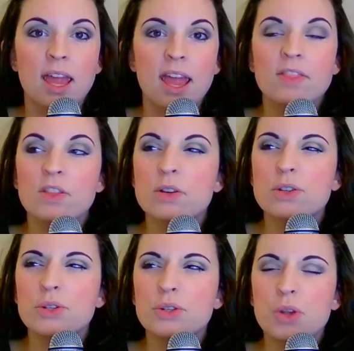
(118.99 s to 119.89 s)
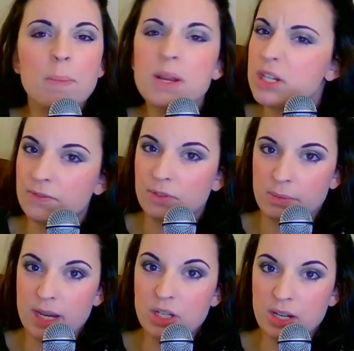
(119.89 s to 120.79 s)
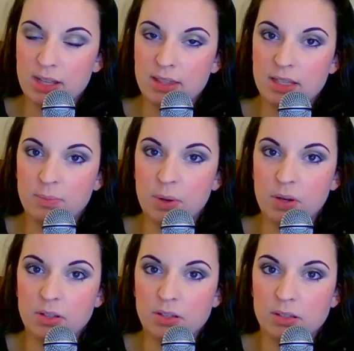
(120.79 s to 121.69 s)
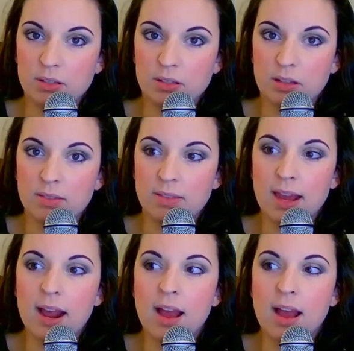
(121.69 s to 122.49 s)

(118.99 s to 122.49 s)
And there is so much information in these books that